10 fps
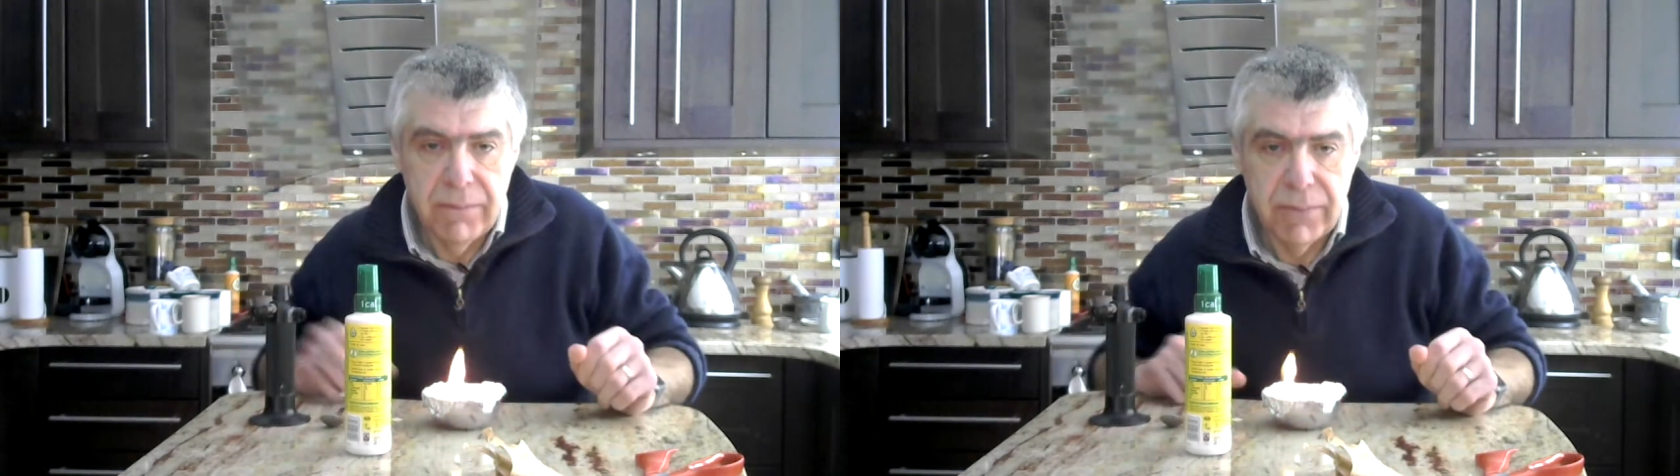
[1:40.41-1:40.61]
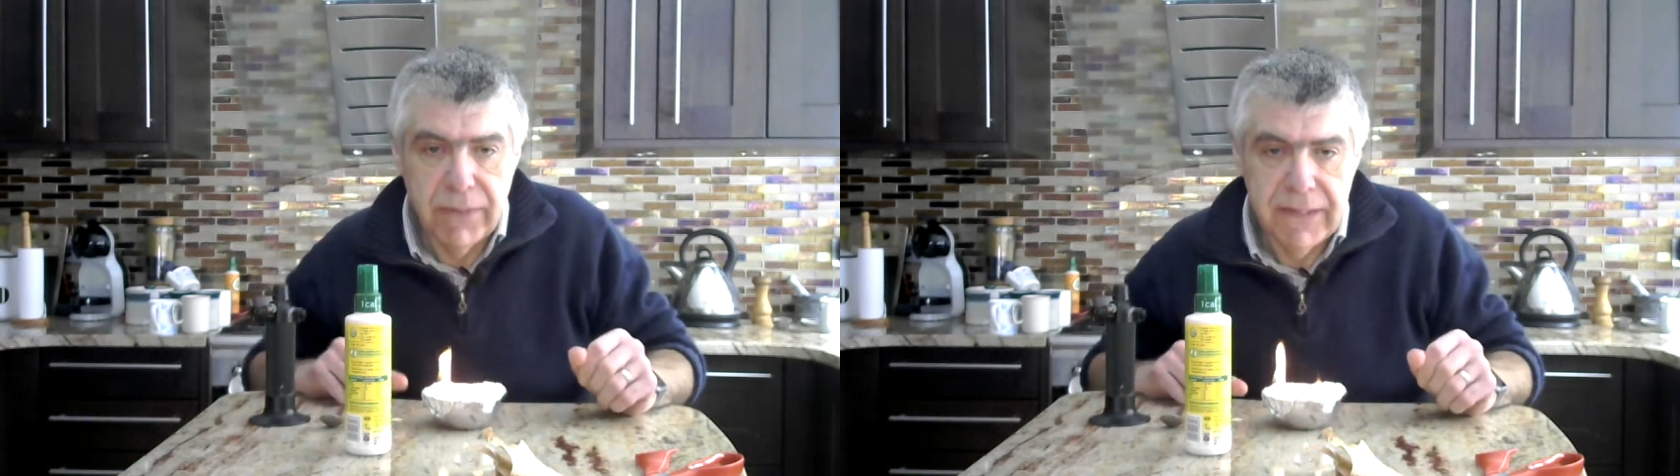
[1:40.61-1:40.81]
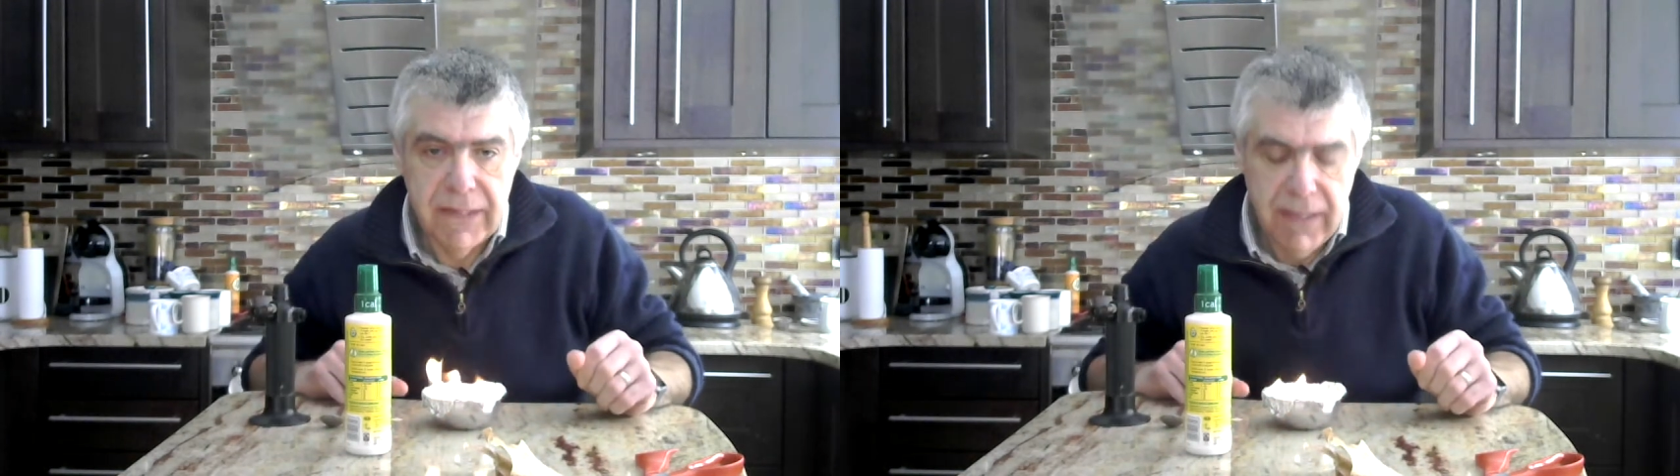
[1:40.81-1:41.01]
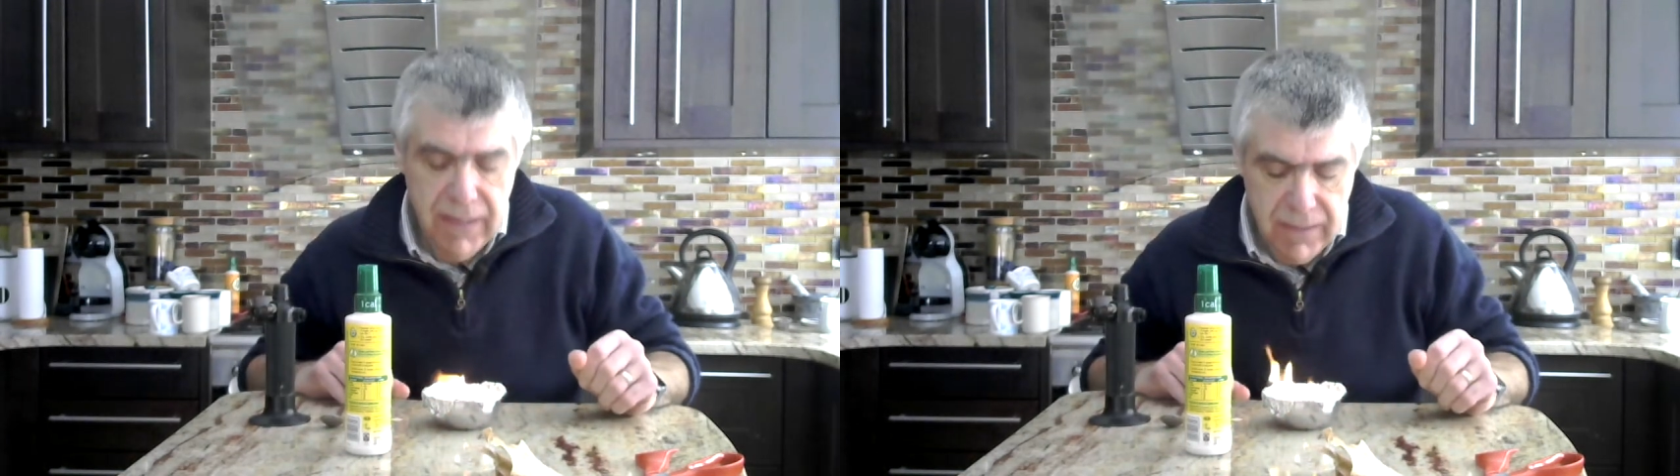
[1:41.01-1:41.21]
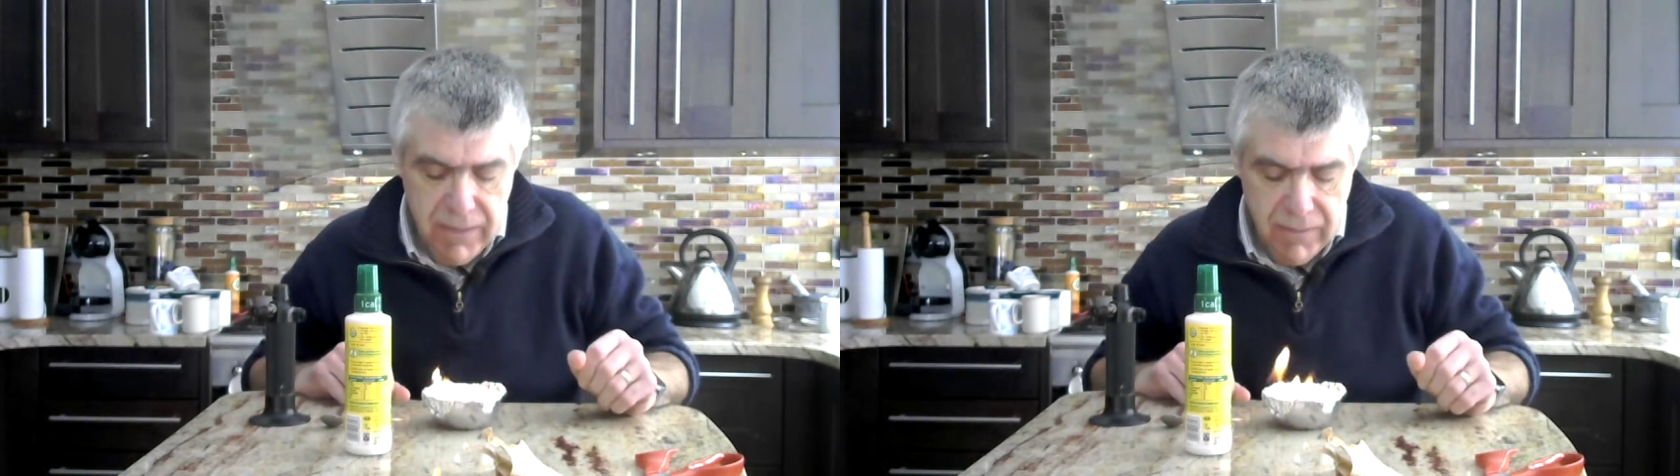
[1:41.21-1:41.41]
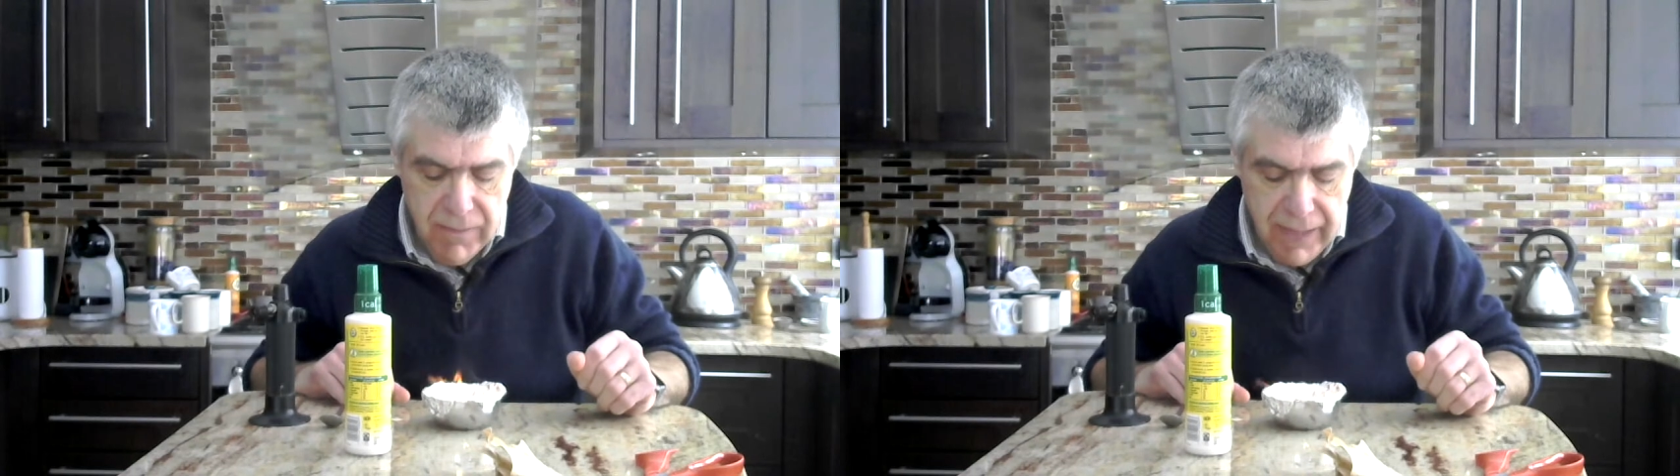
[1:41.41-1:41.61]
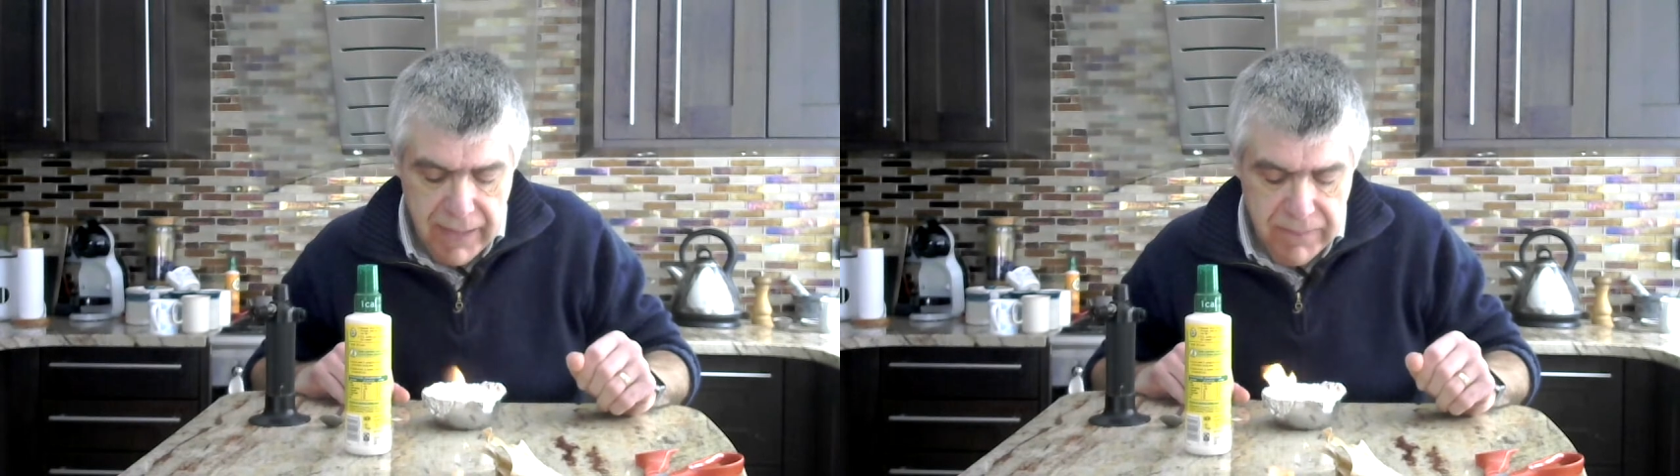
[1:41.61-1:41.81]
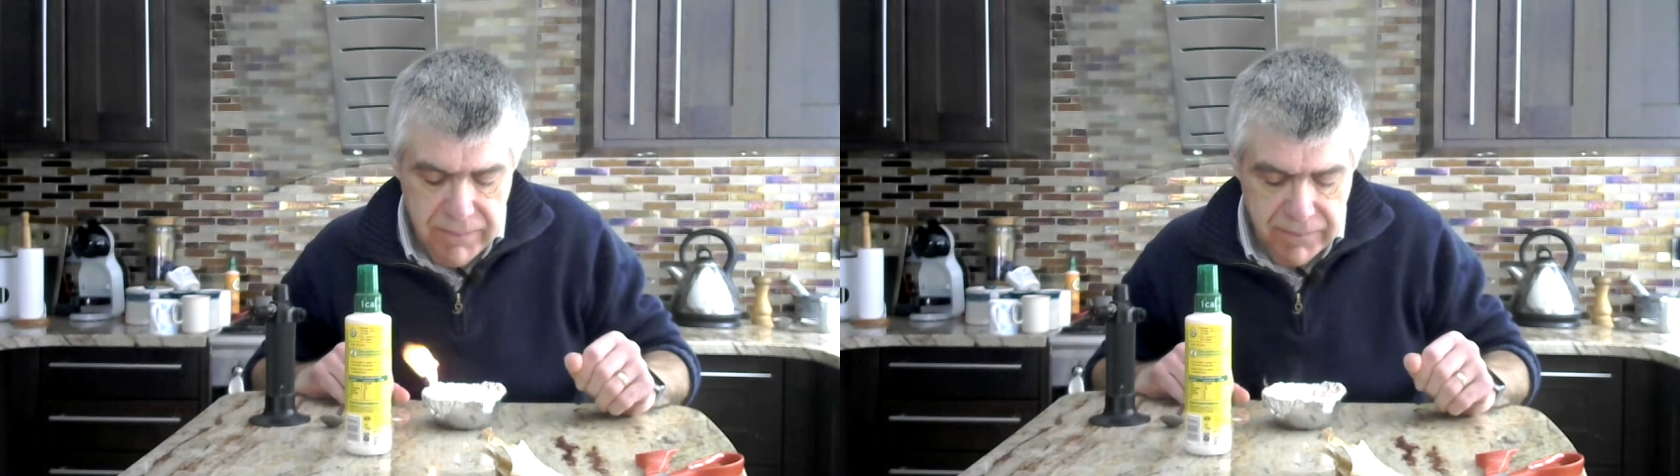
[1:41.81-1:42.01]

pretty well.